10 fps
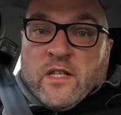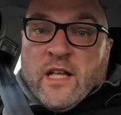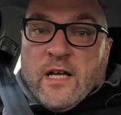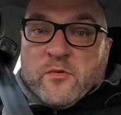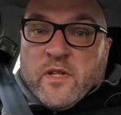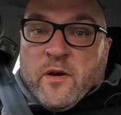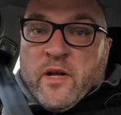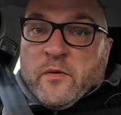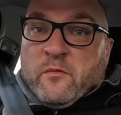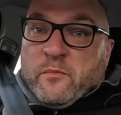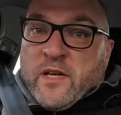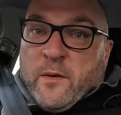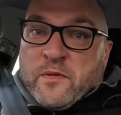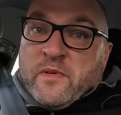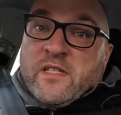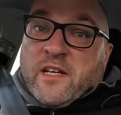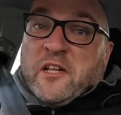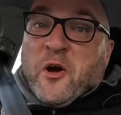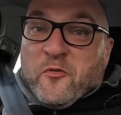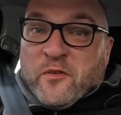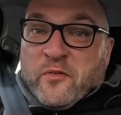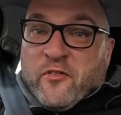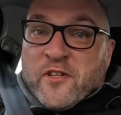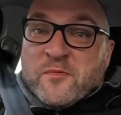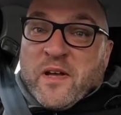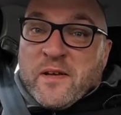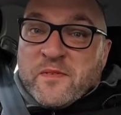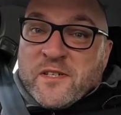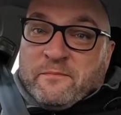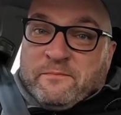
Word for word: to the last one now. Anyway, we'll be optimistic and hopefully we find some games.